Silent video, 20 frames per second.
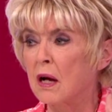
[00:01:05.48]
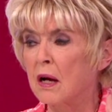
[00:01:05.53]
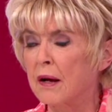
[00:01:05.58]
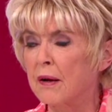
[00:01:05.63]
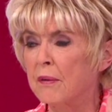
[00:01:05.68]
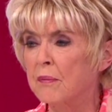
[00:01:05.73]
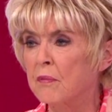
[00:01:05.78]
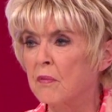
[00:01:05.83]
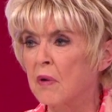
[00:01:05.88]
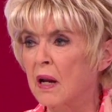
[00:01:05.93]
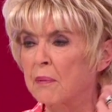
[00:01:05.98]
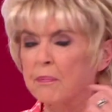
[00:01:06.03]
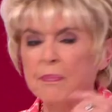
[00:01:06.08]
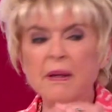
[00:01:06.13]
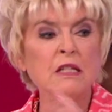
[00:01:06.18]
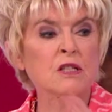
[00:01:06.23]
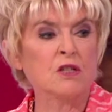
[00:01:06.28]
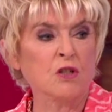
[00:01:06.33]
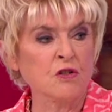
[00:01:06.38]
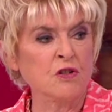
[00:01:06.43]
um, like
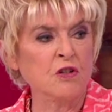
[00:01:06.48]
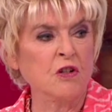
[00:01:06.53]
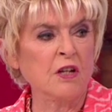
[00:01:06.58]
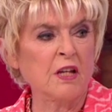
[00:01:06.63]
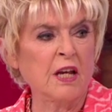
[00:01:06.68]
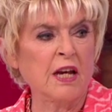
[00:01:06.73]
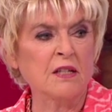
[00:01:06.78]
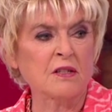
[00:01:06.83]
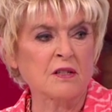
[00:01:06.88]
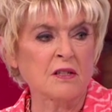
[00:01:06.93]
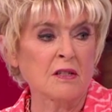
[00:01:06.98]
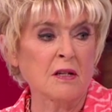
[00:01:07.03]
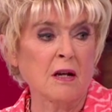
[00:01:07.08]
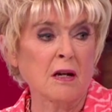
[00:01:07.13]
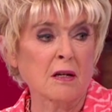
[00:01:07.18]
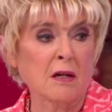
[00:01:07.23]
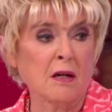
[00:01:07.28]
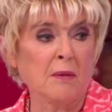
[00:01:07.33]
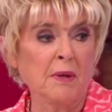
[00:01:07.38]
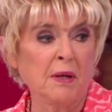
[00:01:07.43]
big social occasions
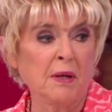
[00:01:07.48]
now come